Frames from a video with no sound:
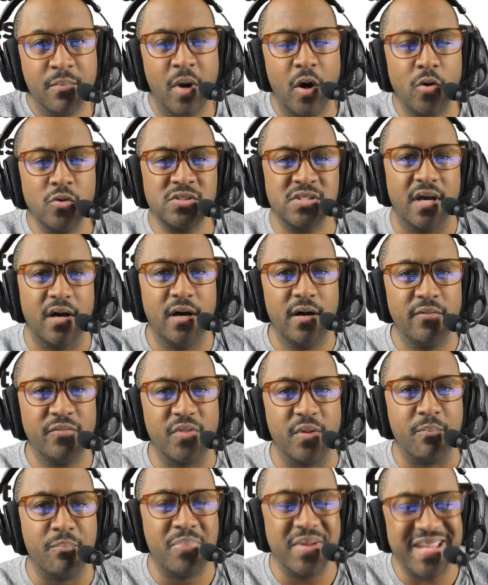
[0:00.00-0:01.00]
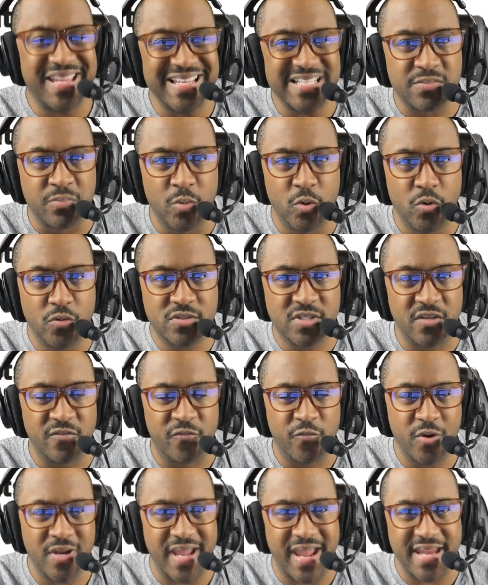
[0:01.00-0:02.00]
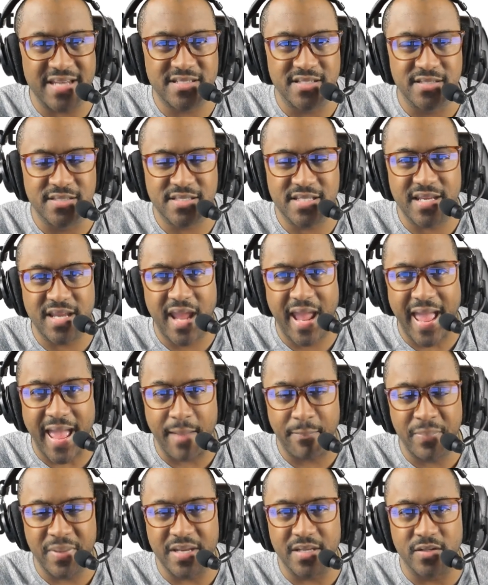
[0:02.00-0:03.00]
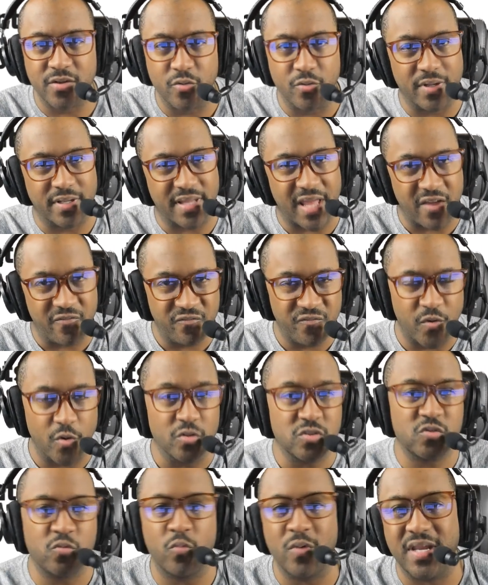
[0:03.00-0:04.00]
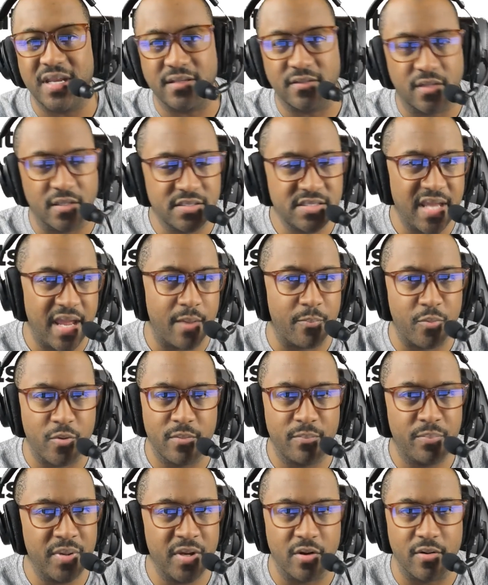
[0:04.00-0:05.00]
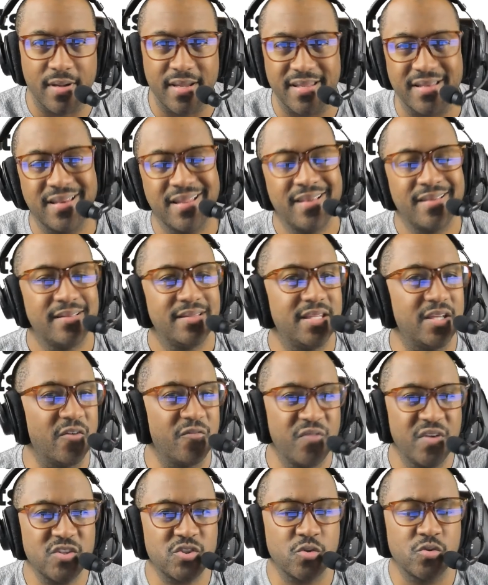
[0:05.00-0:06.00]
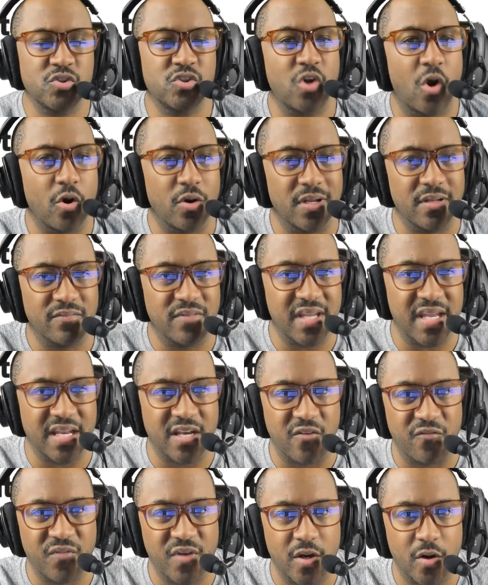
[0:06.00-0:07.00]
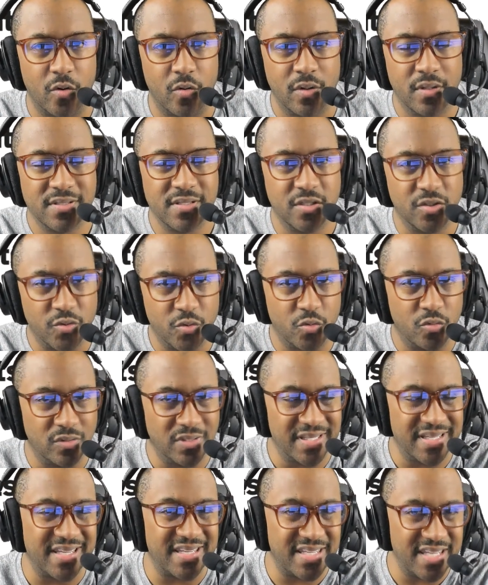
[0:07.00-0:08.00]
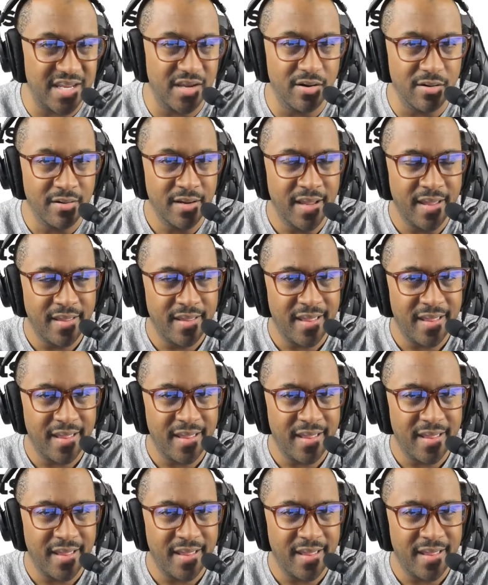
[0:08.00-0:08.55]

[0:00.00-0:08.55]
Most of the biggest moves in free agency happened during that first week, the tampering period, the official start of the N F L new league year.